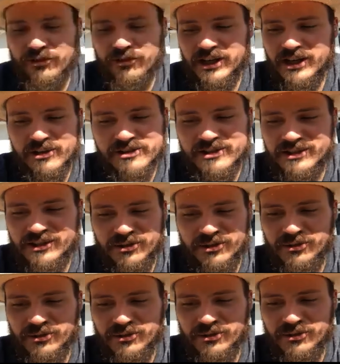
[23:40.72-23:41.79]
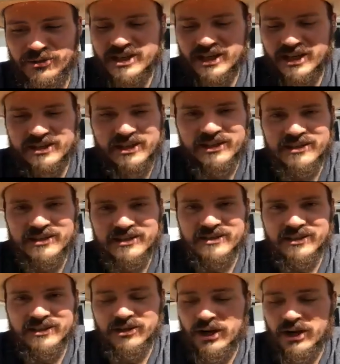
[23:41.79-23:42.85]
video is the new
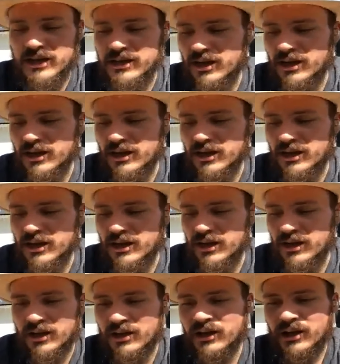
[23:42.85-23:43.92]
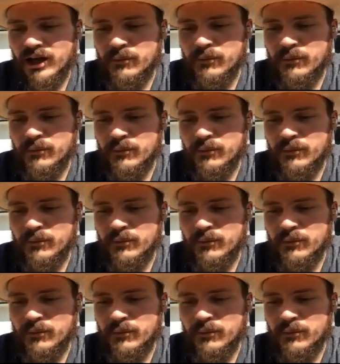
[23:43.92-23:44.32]
technology, you know. And, and uh,